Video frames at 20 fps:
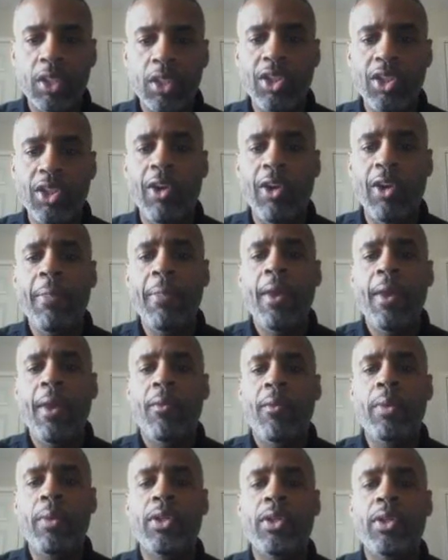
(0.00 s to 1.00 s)
So
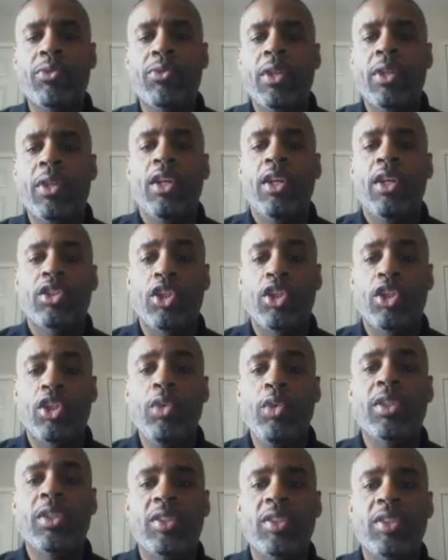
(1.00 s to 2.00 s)
we would do. So
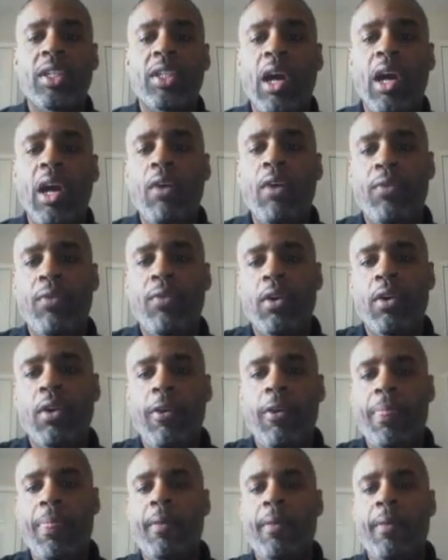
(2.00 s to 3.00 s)
you would send an
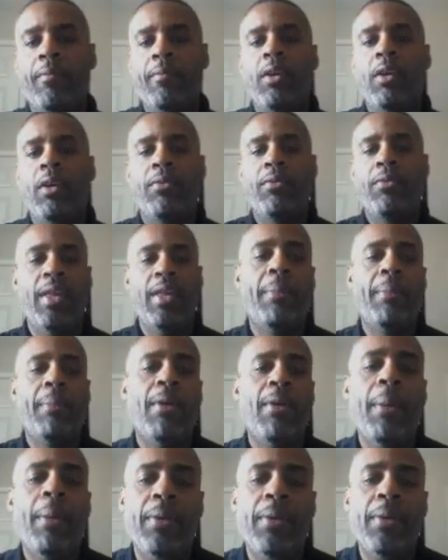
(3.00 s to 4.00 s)
offer for that
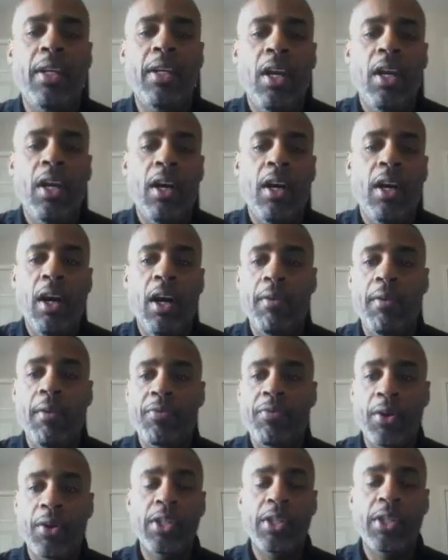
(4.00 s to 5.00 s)
property
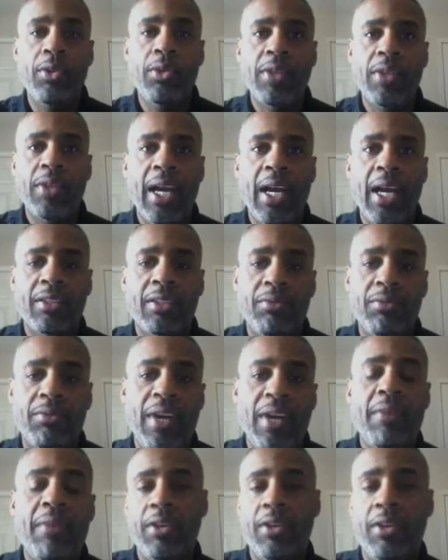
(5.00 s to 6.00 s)
of
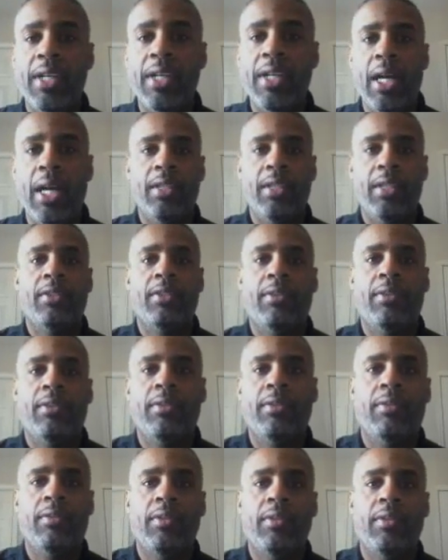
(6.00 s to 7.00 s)
$32,500,
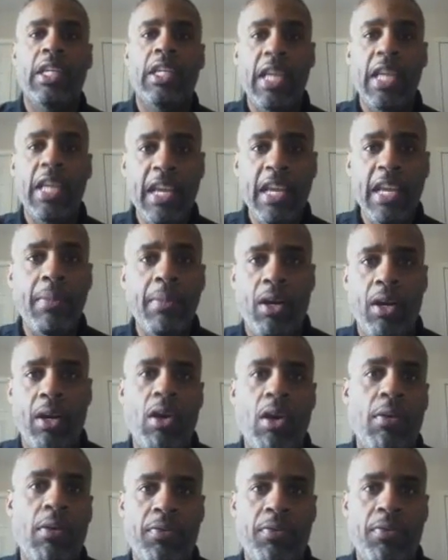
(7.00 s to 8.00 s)
email
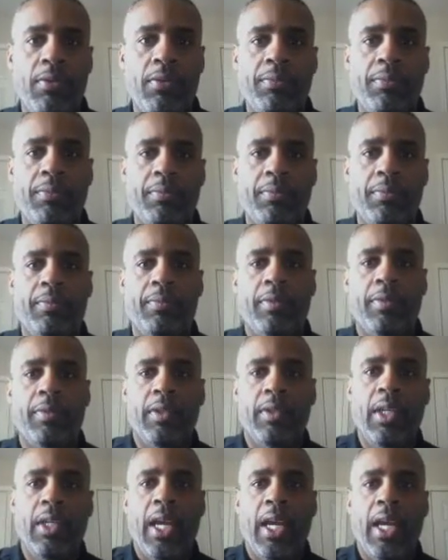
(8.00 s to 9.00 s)
offer,
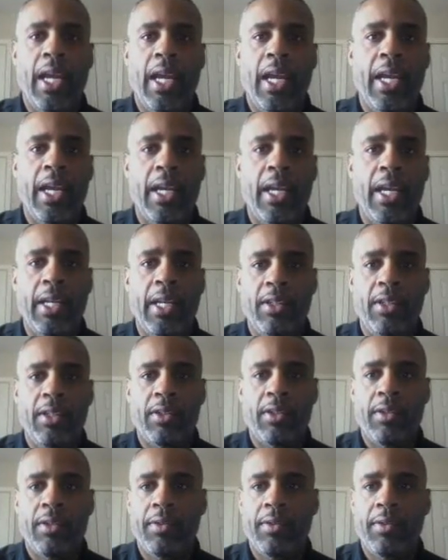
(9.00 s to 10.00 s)
and
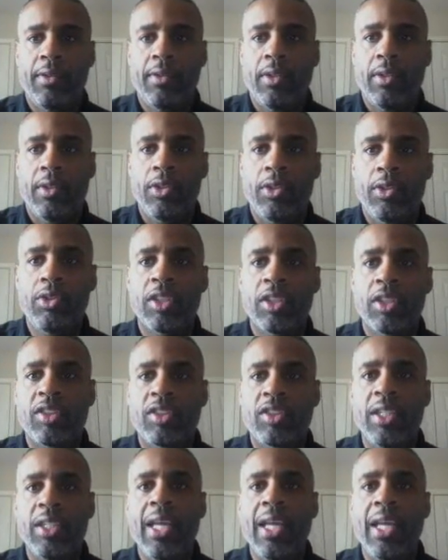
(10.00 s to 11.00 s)
you
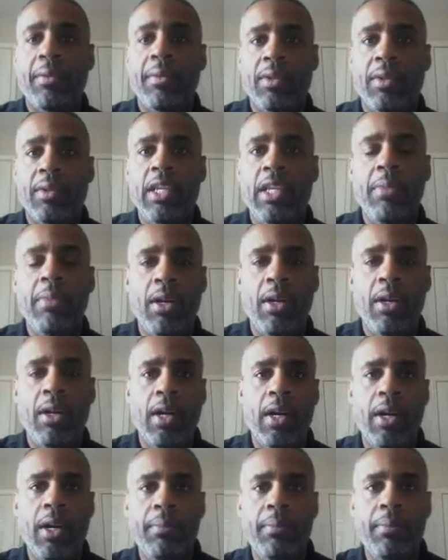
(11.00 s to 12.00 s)
just send that
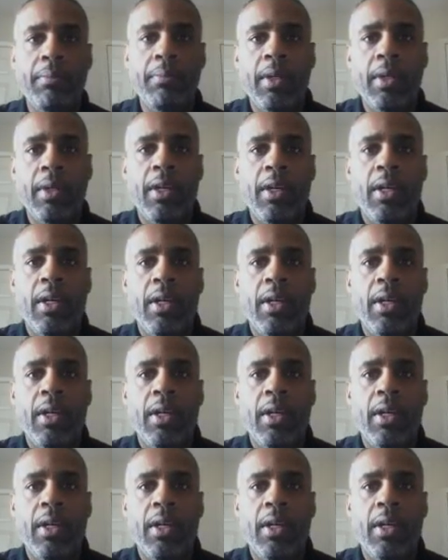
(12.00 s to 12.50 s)
email